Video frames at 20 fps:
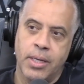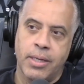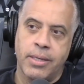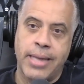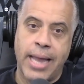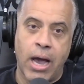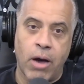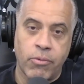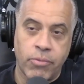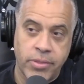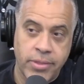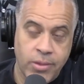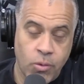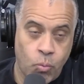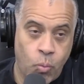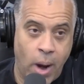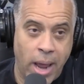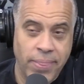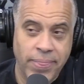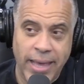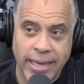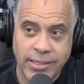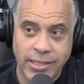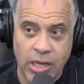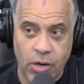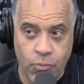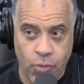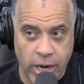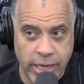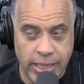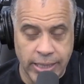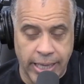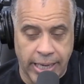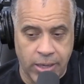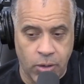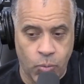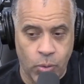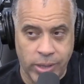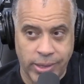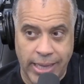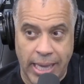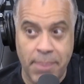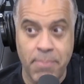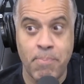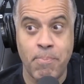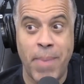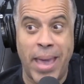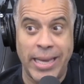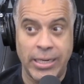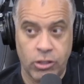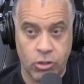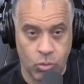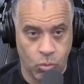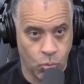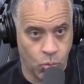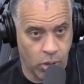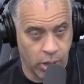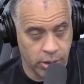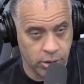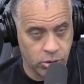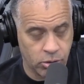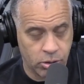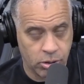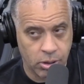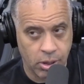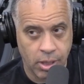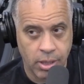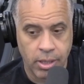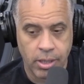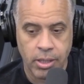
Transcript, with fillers: Now, when they said regulated, what they meant was